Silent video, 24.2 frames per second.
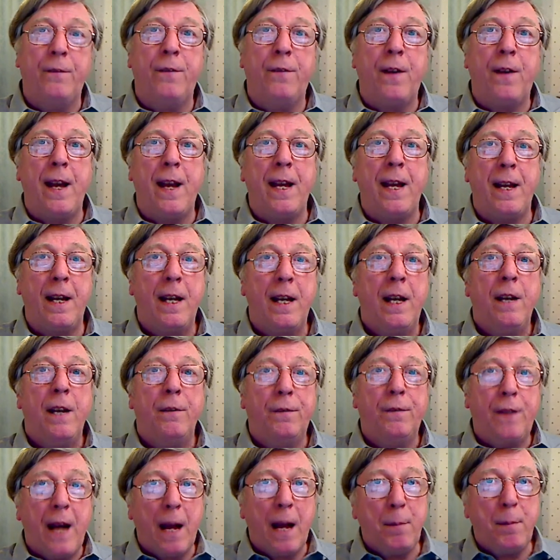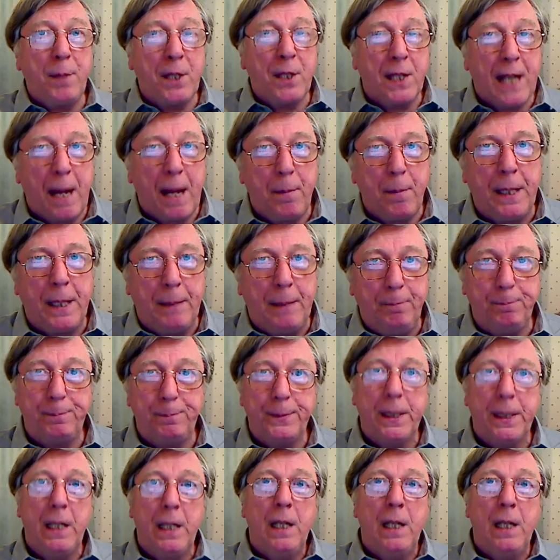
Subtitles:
via fibre to cabinet,